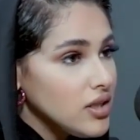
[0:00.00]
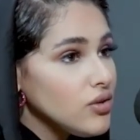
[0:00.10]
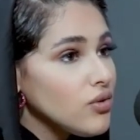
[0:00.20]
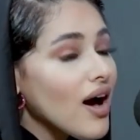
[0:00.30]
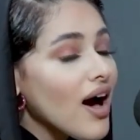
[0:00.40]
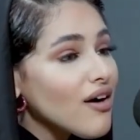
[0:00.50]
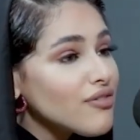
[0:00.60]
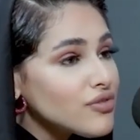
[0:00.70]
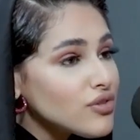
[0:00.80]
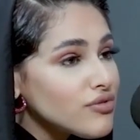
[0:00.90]
You
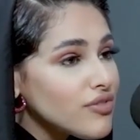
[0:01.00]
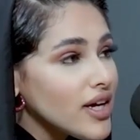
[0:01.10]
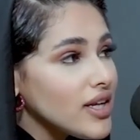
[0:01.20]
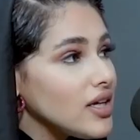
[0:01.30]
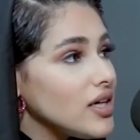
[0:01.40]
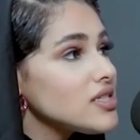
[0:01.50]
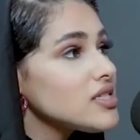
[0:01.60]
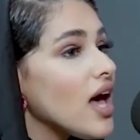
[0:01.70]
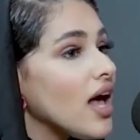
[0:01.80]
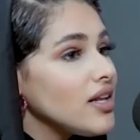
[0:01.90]
have to fail.
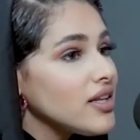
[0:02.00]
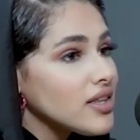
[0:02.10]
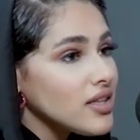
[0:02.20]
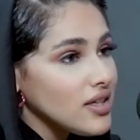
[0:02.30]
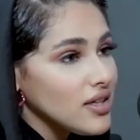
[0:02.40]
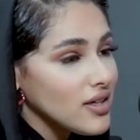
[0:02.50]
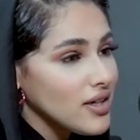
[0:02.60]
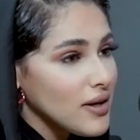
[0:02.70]
It's healthy.